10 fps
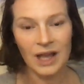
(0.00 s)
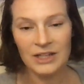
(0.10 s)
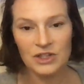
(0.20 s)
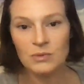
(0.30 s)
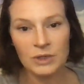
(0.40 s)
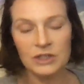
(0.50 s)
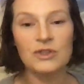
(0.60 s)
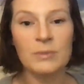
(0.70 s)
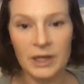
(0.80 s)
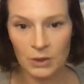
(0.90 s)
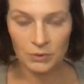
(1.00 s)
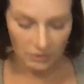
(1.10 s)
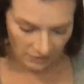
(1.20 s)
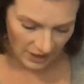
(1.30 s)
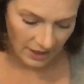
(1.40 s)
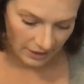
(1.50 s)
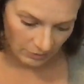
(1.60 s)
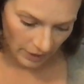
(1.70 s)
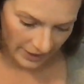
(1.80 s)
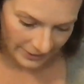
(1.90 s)
i just want to do my own thing
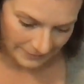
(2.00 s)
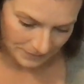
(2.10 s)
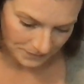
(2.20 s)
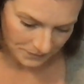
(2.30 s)
right